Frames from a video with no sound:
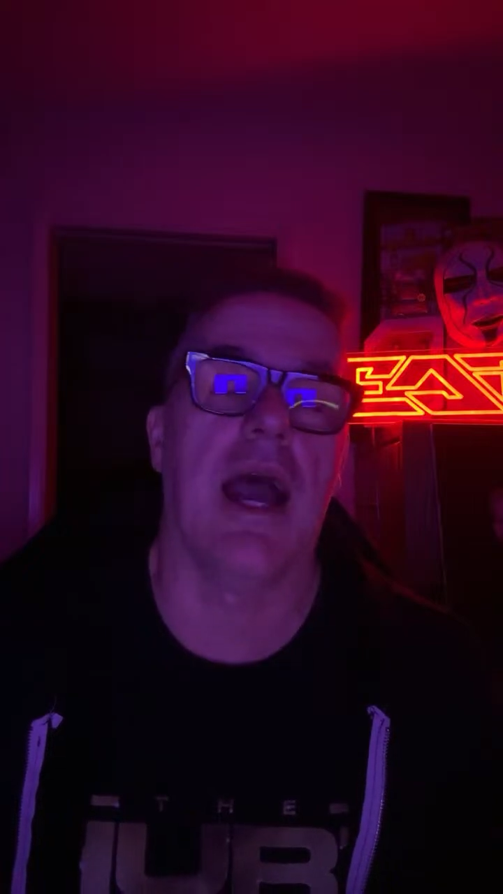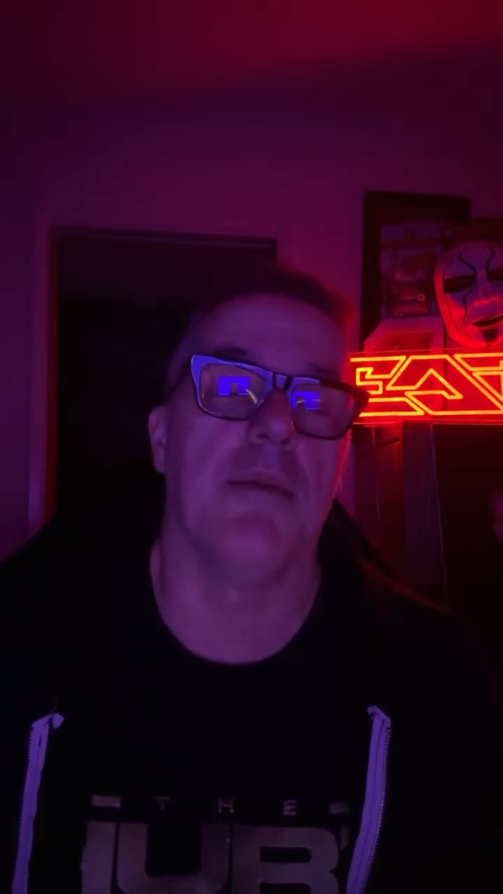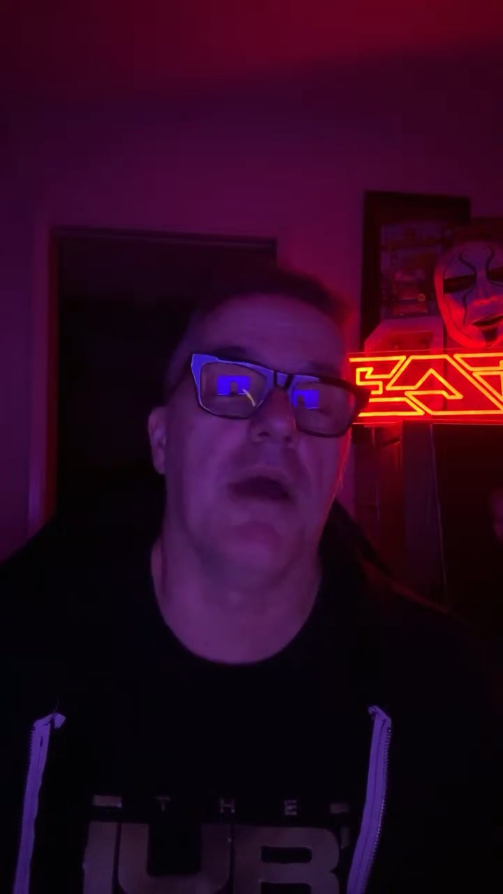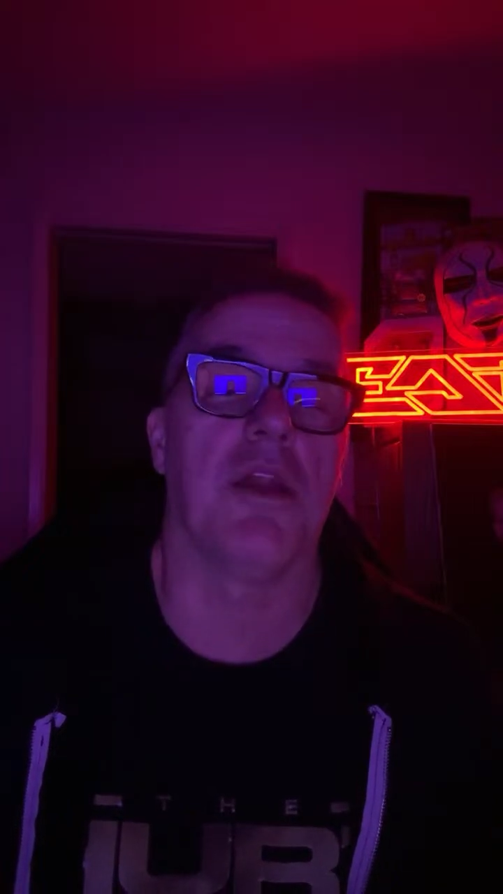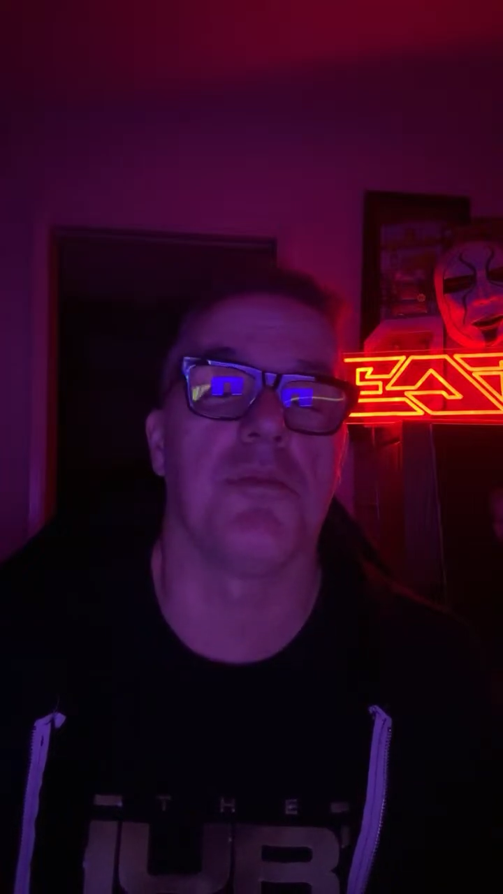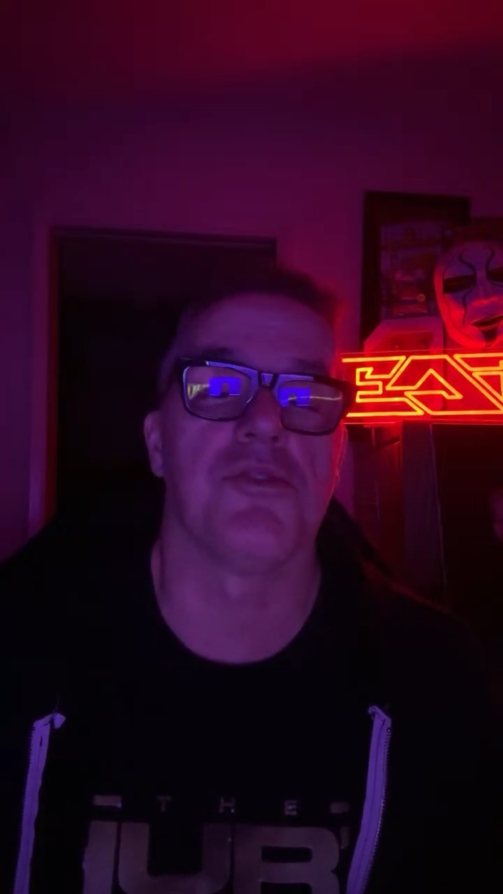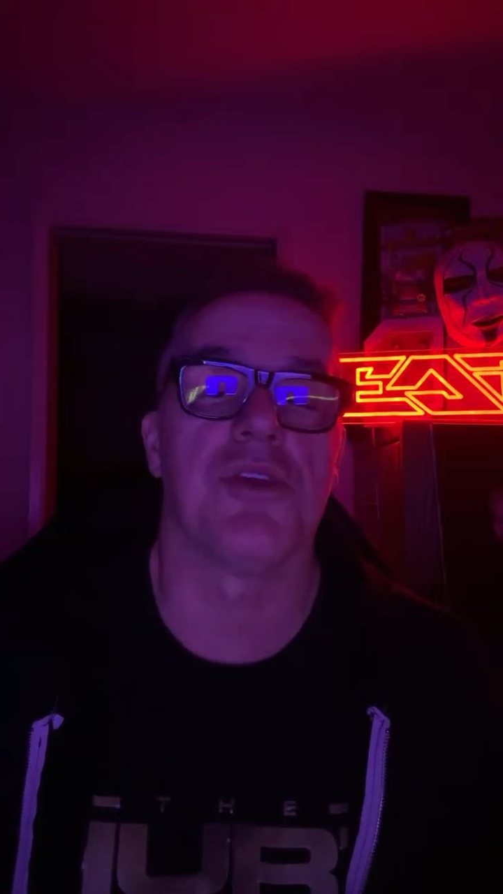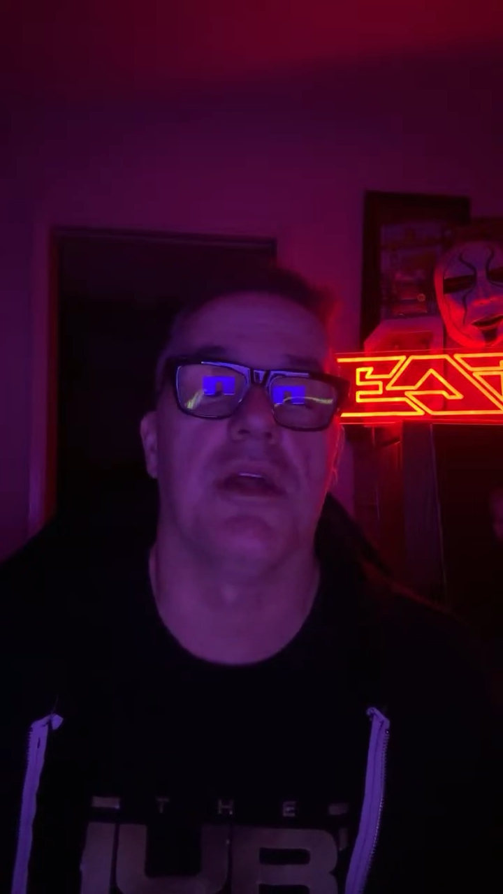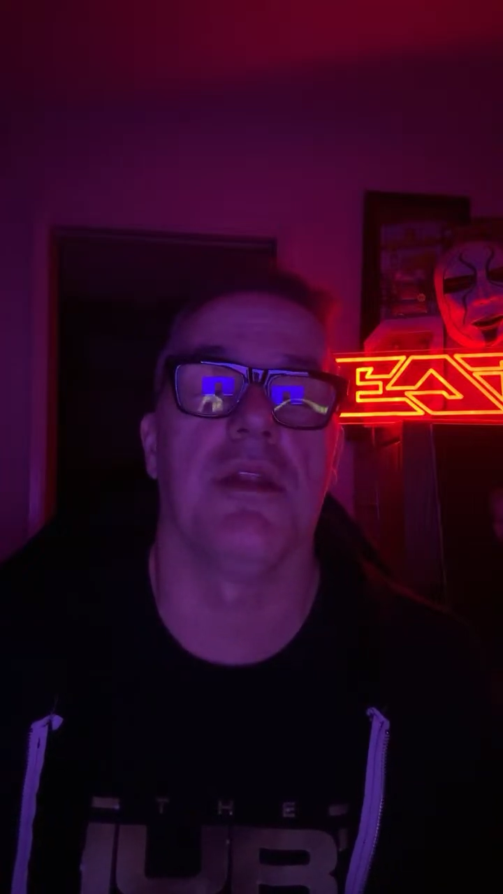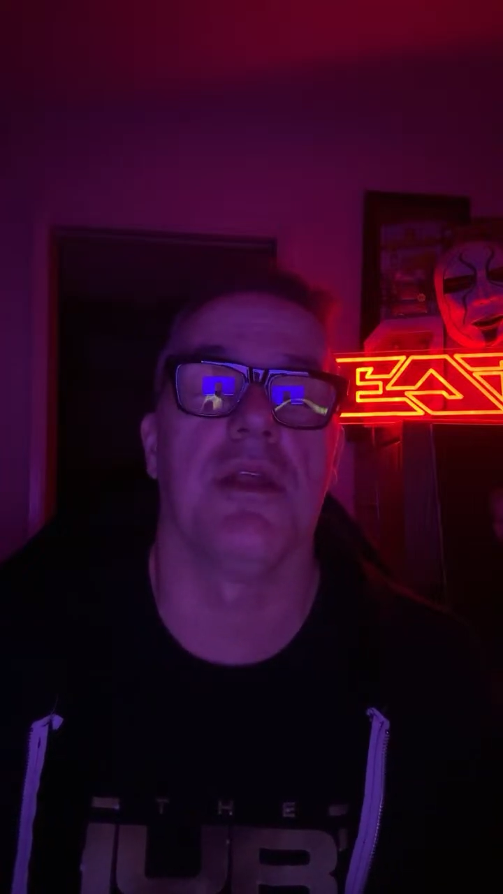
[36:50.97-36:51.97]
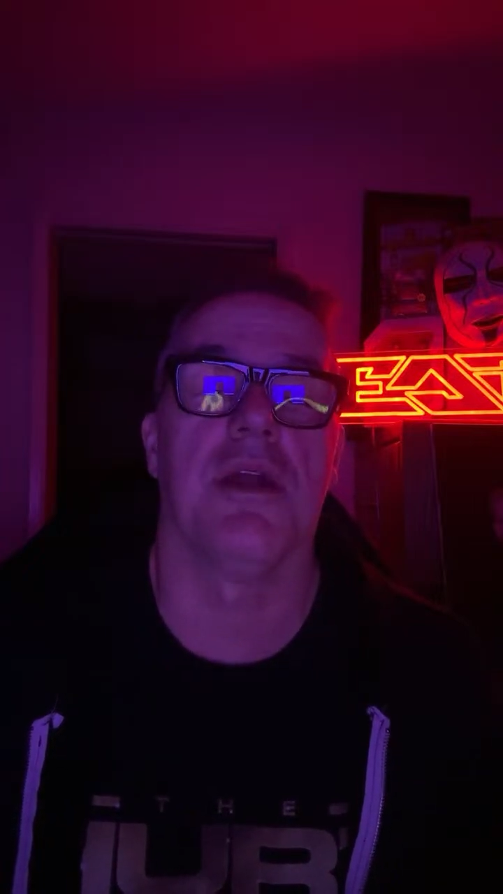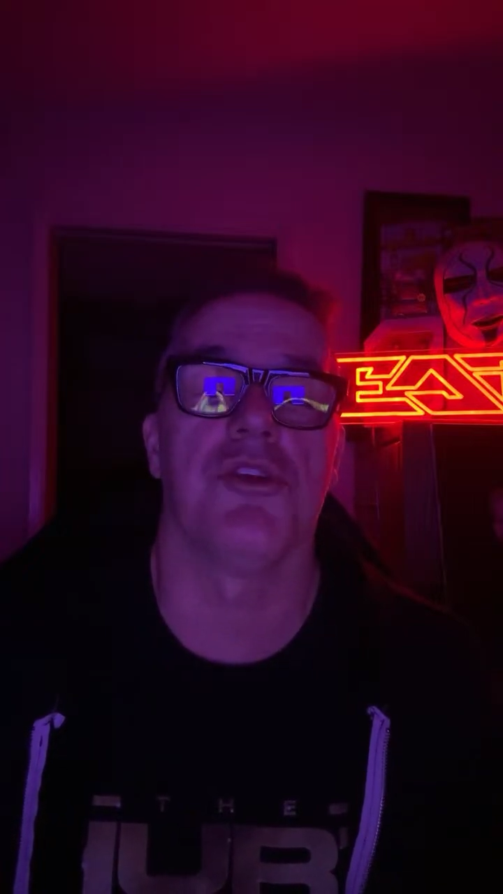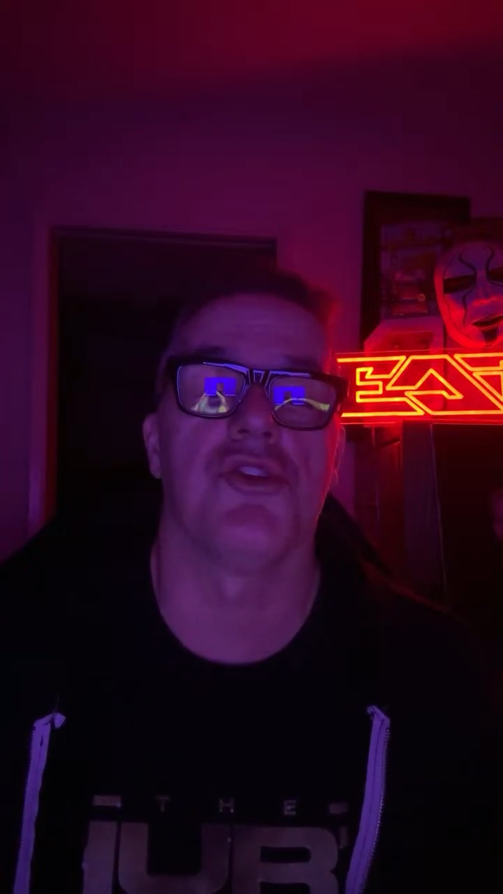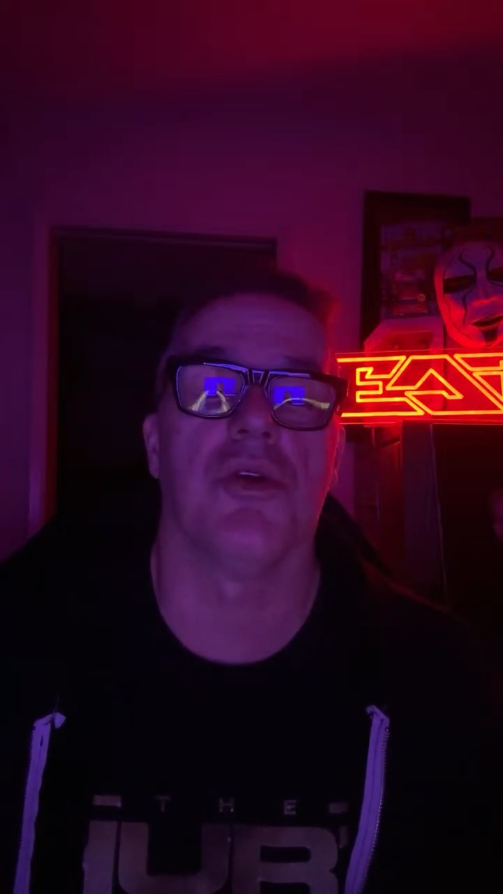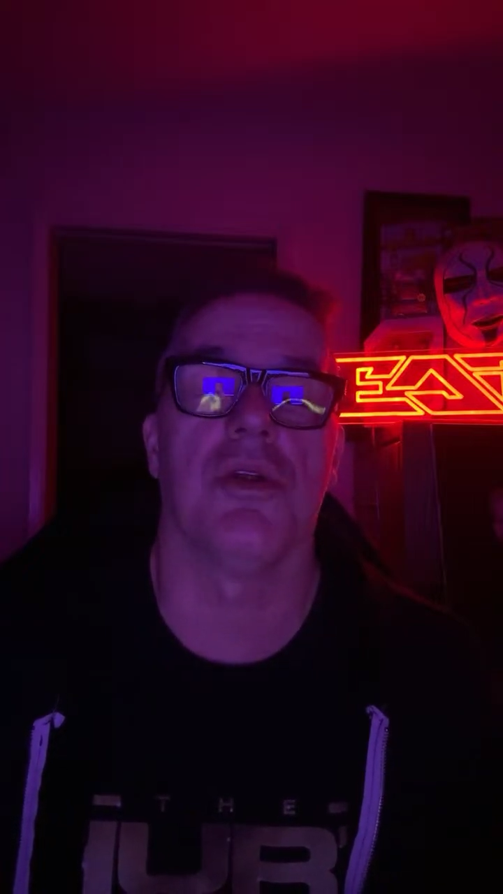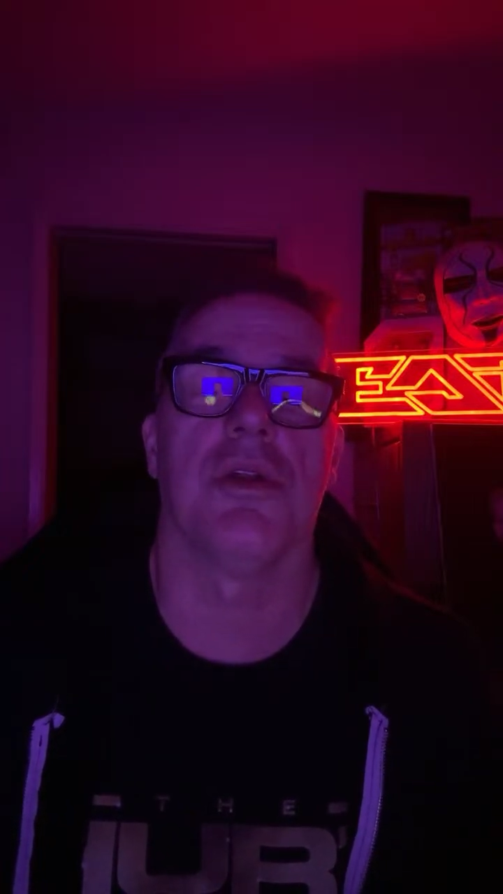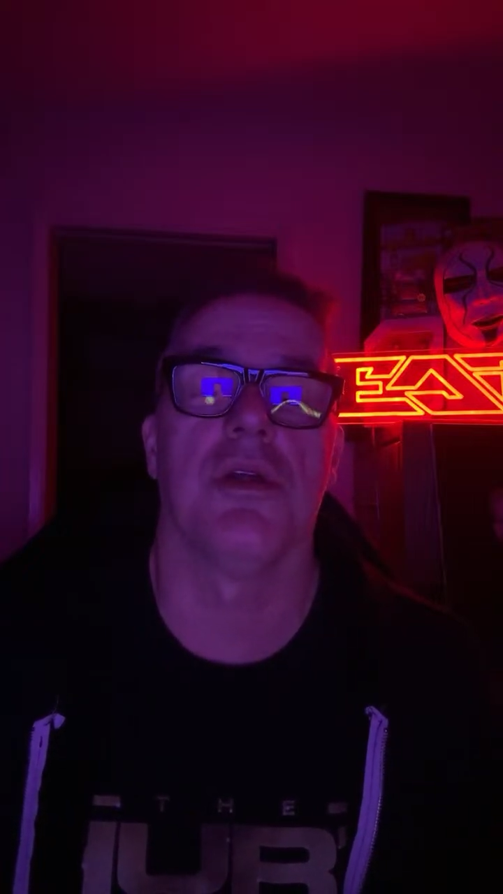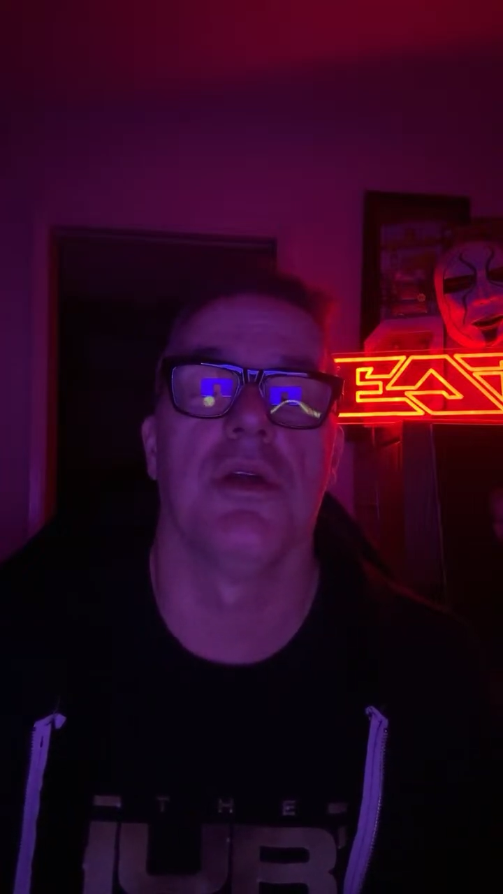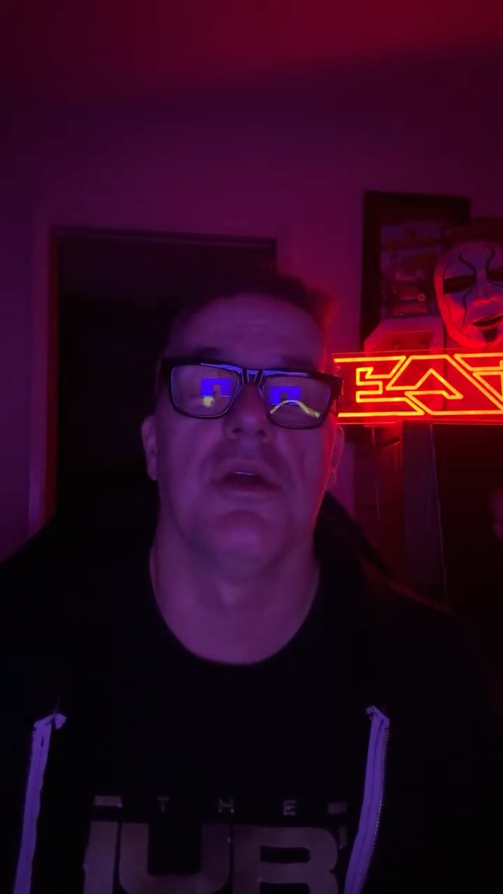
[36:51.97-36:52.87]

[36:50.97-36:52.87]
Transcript: I'm 100% there, Jordan.